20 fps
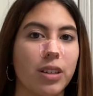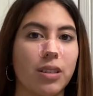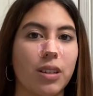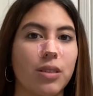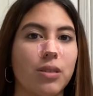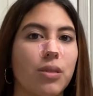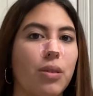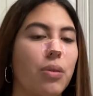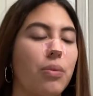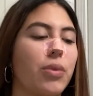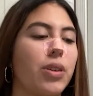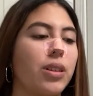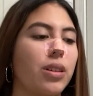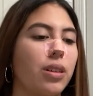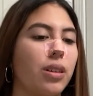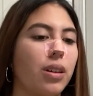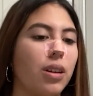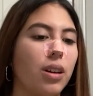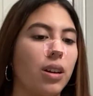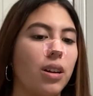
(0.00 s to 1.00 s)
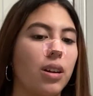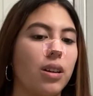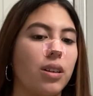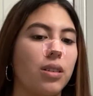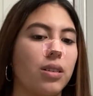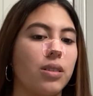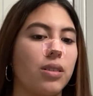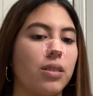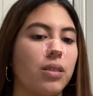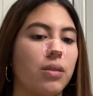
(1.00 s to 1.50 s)
because I don't want to,
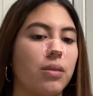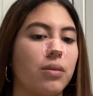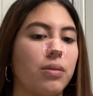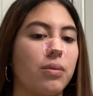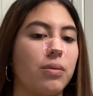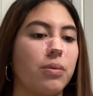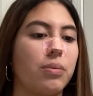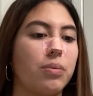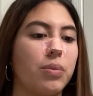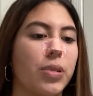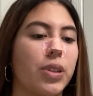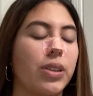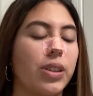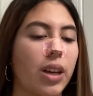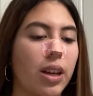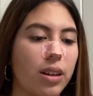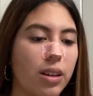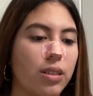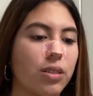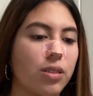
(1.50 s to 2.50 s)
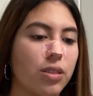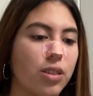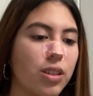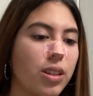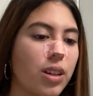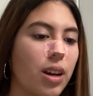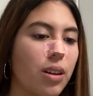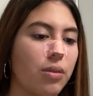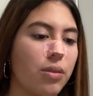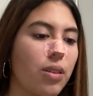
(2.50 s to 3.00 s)
put that
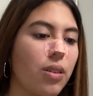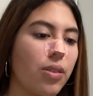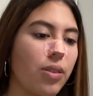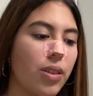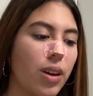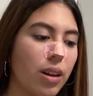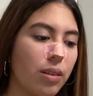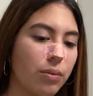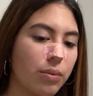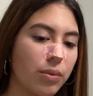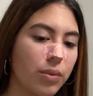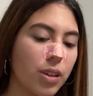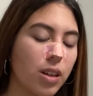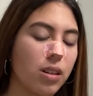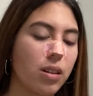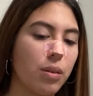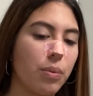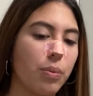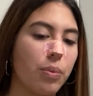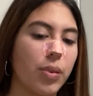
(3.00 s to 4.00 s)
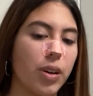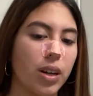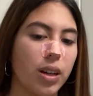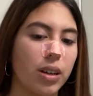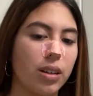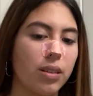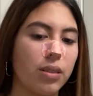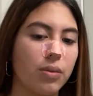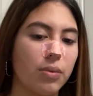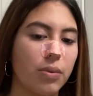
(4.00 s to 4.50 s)
energy out on them.
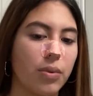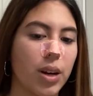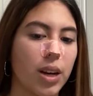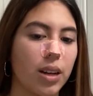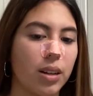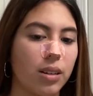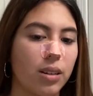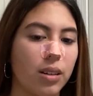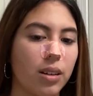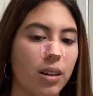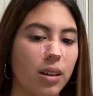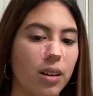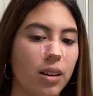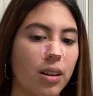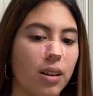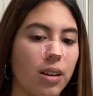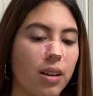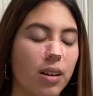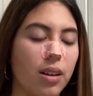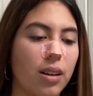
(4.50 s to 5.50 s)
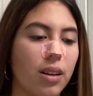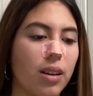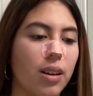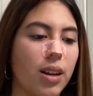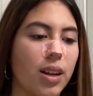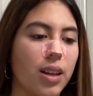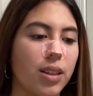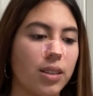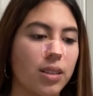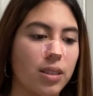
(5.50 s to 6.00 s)
But when
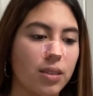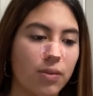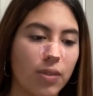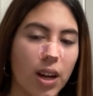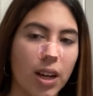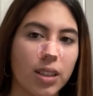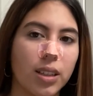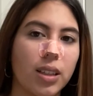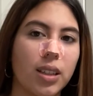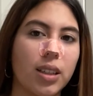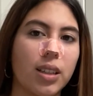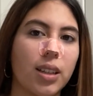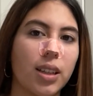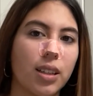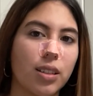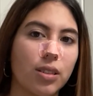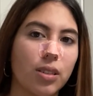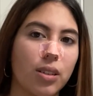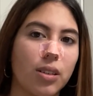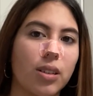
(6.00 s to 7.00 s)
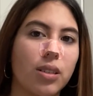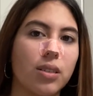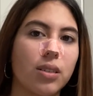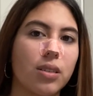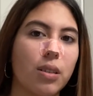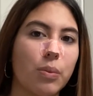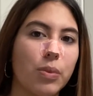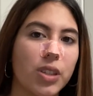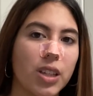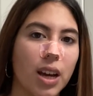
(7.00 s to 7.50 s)
it's finally like starting to
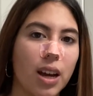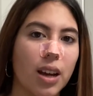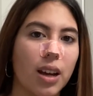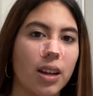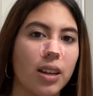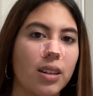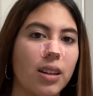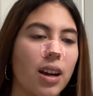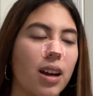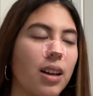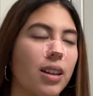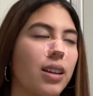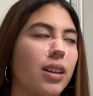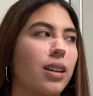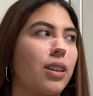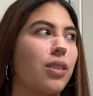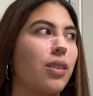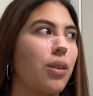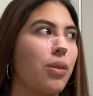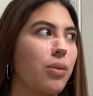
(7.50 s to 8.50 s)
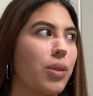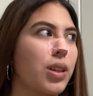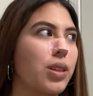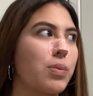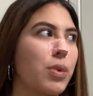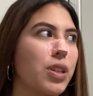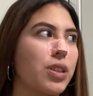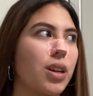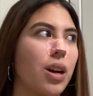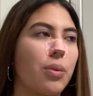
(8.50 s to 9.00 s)
subside, I like go
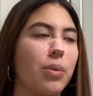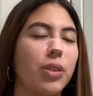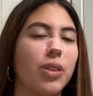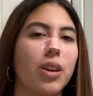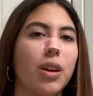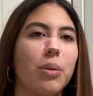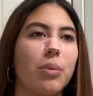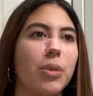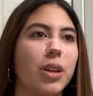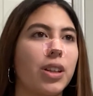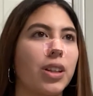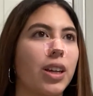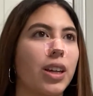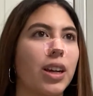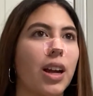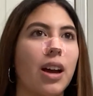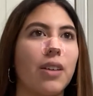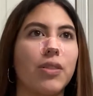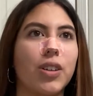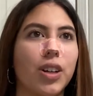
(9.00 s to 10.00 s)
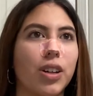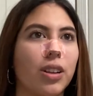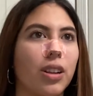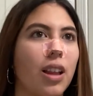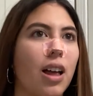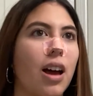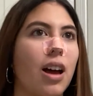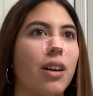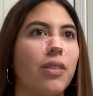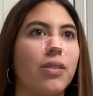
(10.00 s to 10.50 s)
spend time with them and like have a good
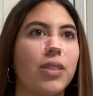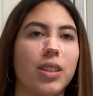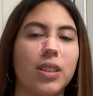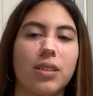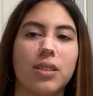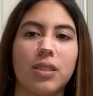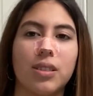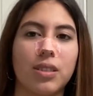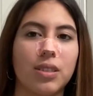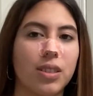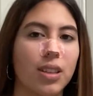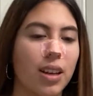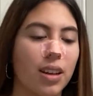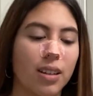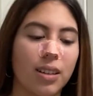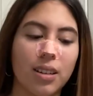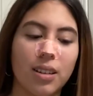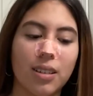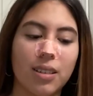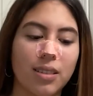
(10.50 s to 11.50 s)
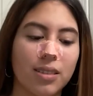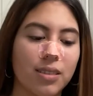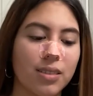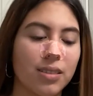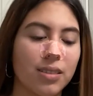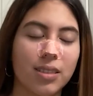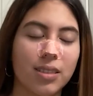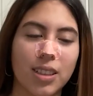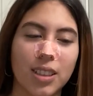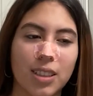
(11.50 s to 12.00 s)
laugh, and it's just like
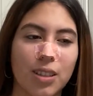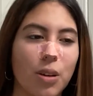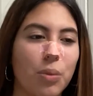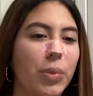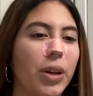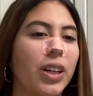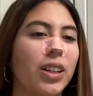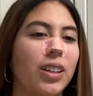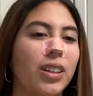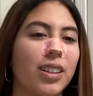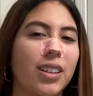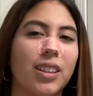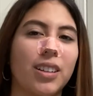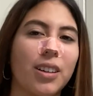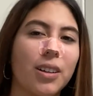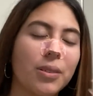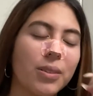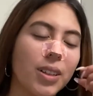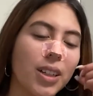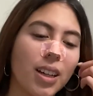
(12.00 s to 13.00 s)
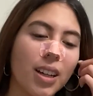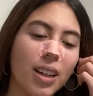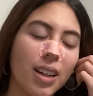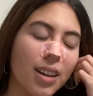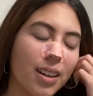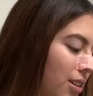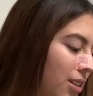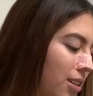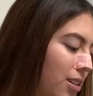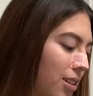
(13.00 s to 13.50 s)
it's all better,
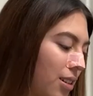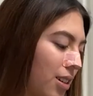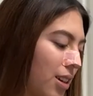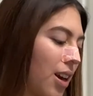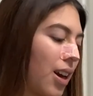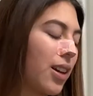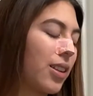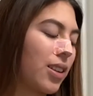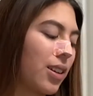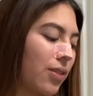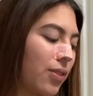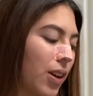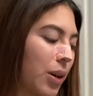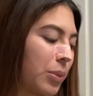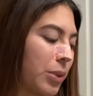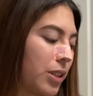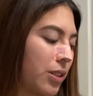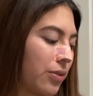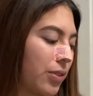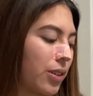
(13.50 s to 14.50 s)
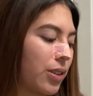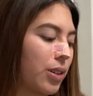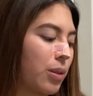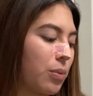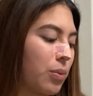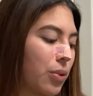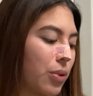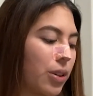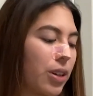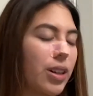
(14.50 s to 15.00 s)
Yeah, I think family is very
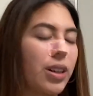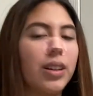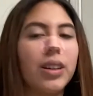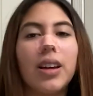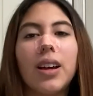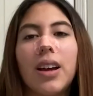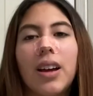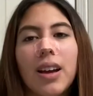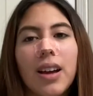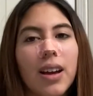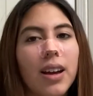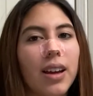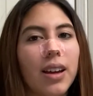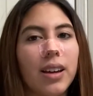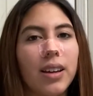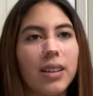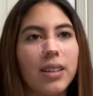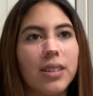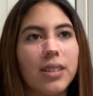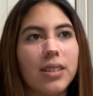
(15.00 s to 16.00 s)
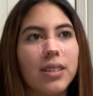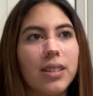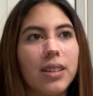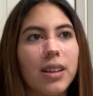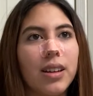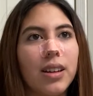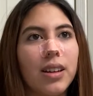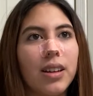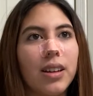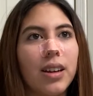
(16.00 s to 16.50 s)
important, and
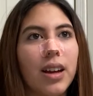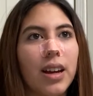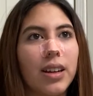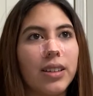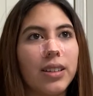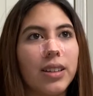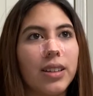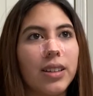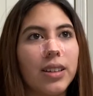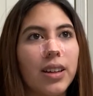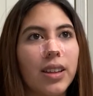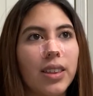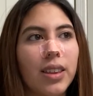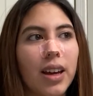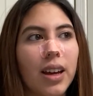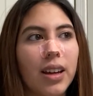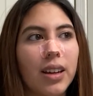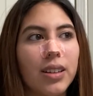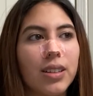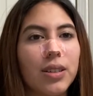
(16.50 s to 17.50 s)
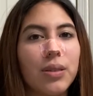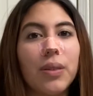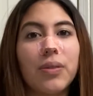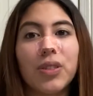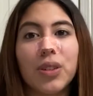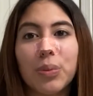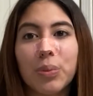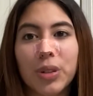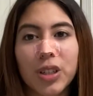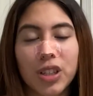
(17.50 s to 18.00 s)
I think that you
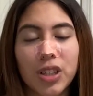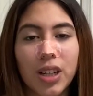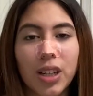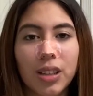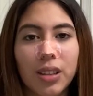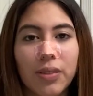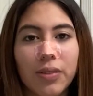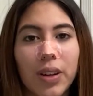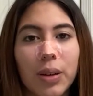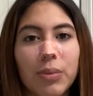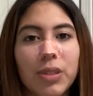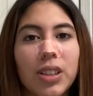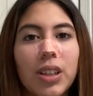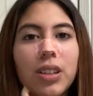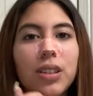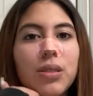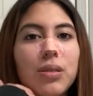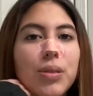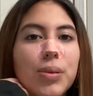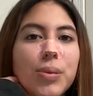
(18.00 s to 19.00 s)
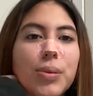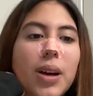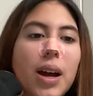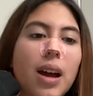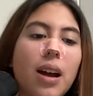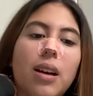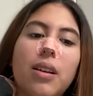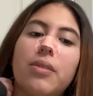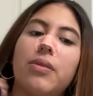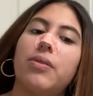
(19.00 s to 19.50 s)
have to appreciate the family that you do
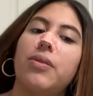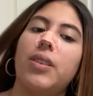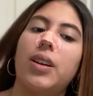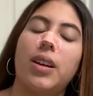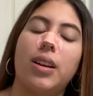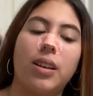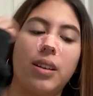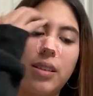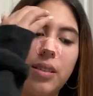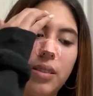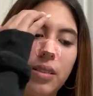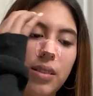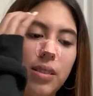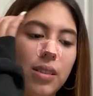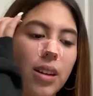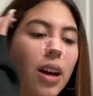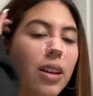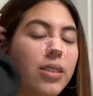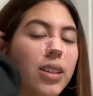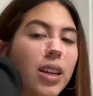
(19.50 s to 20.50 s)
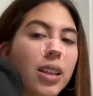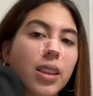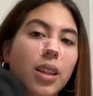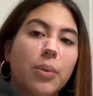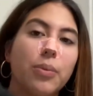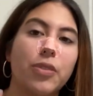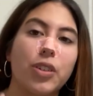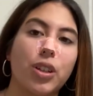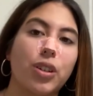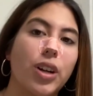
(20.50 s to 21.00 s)
have and not take
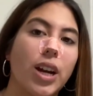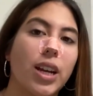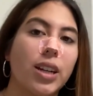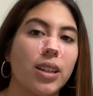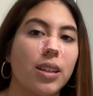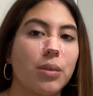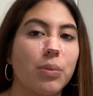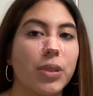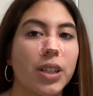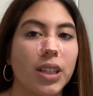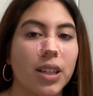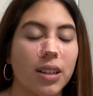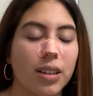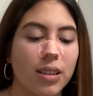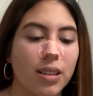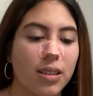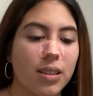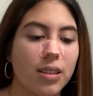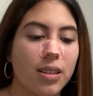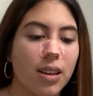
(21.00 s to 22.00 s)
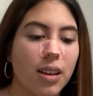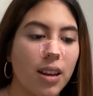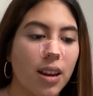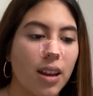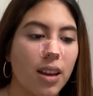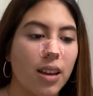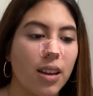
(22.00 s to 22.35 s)
them for granted, because